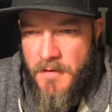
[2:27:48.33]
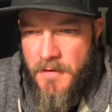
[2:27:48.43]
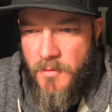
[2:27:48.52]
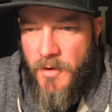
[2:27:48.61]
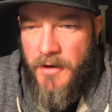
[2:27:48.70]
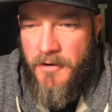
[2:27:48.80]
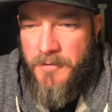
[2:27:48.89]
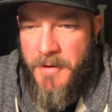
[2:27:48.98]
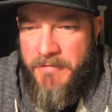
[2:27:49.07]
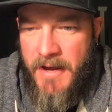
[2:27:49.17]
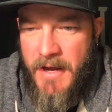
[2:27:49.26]
What year is
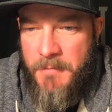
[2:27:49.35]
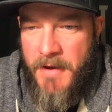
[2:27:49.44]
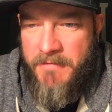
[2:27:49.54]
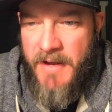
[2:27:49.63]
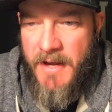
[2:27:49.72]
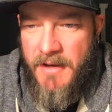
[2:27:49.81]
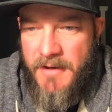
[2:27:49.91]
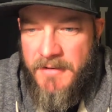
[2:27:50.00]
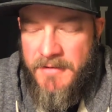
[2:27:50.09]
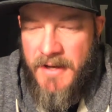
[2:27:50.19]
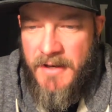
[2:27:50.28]
my van? My van
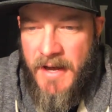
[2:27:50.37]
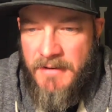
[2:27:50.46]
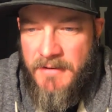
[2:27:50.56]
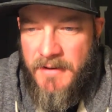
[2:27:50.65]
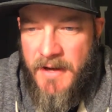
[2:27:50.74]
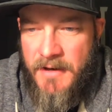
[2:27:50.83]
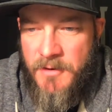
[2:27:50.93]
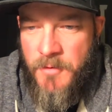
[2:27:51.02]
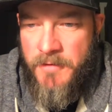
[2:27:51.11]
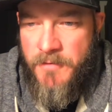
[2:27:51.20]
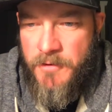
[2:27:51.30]
is a
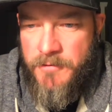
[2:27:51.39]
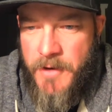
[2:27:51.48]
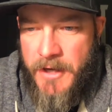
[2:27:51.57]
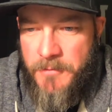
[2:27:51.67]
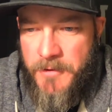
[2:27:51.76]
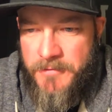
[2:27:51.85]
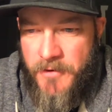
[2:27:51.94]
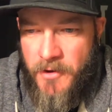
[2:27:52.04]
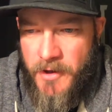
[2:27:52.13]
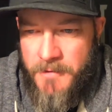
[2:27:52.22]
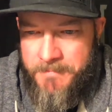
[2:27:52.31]
1991 Volkswagen
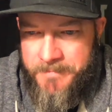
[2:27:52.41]
Westfalia.